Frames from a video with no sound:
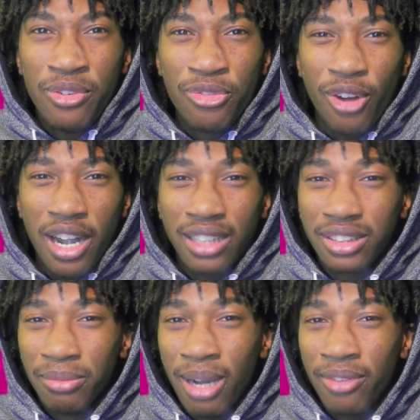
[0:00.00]
you fart
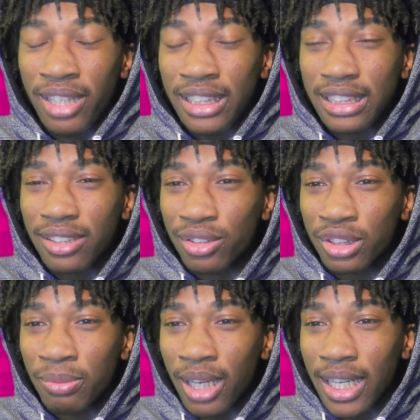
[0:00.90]
out your mouth, that shit gonna
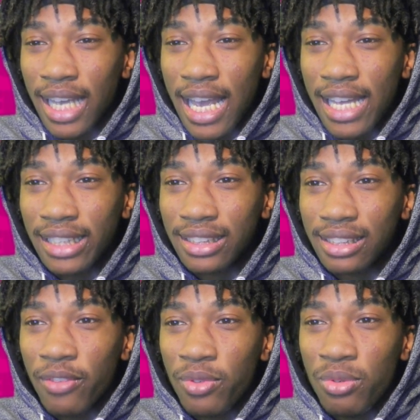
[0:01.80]
smell like ass.
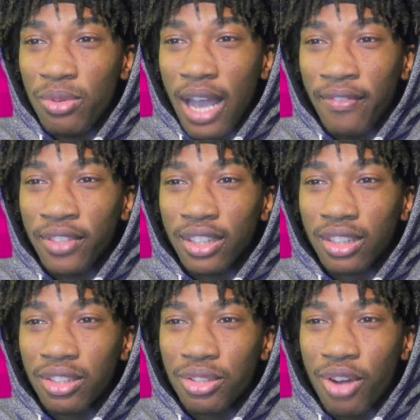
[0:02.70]
But if you have to
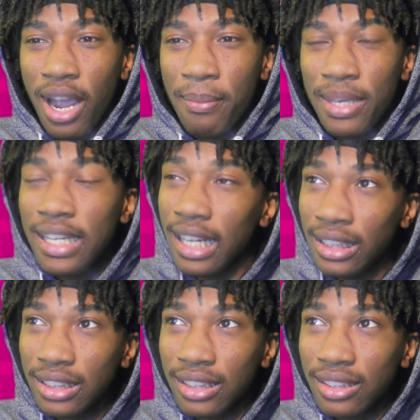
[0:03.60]
cry pee,
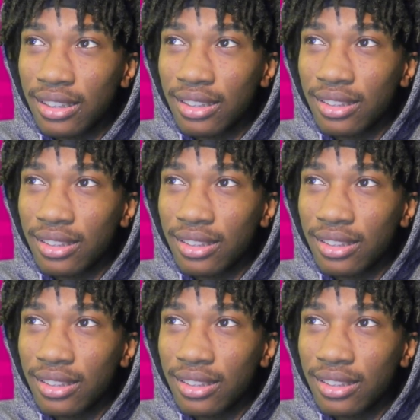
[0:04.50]
that shit,